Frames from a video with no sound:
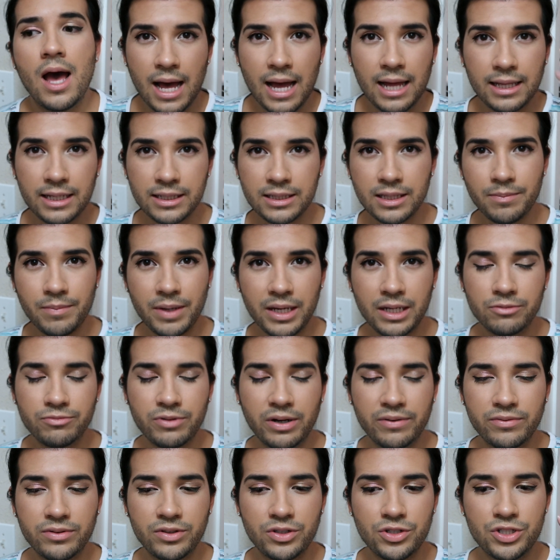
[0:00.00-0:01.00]
i like the makeup
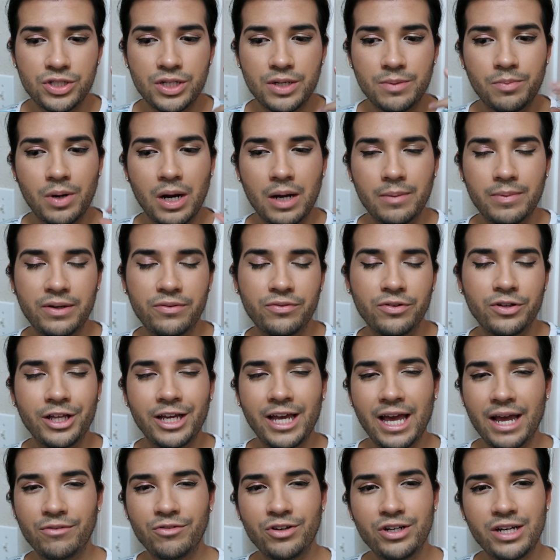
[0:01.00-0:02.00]
revolution probably for
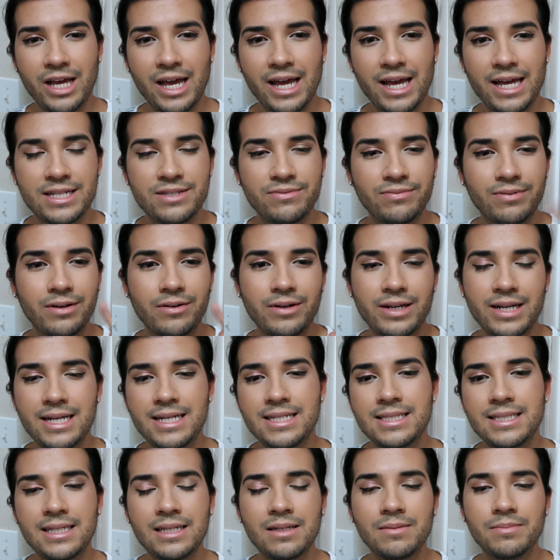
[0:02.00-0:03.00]
like every day it's very
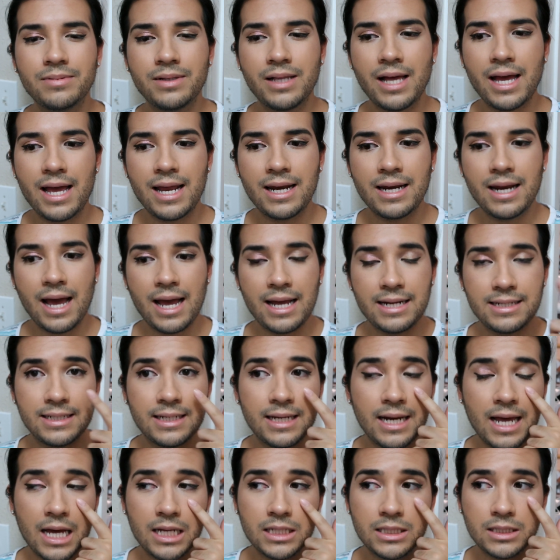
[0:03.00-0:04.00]
easy to blend i
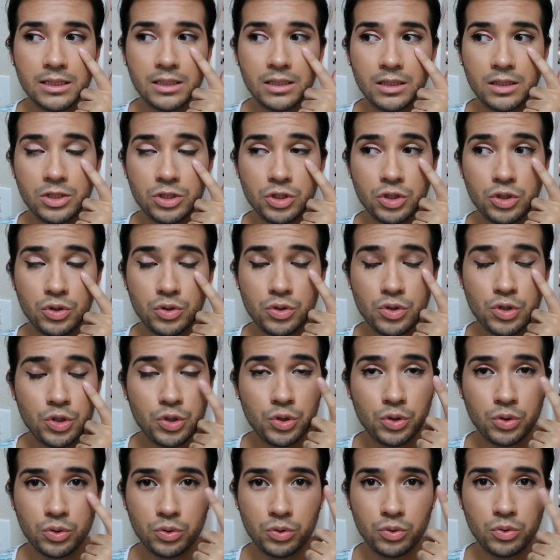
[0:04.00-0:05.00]
did have to do
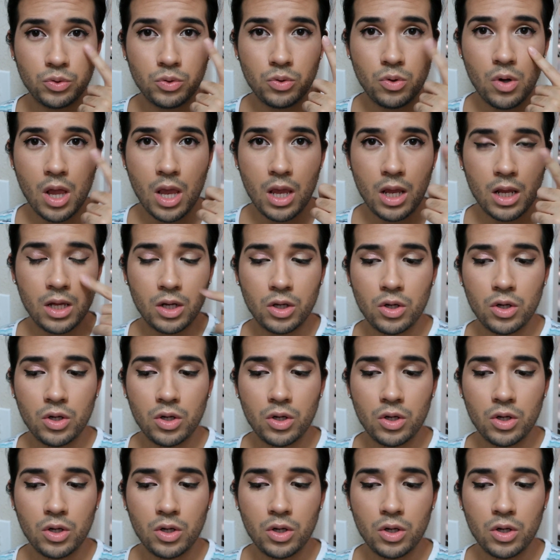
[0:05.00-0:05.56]
two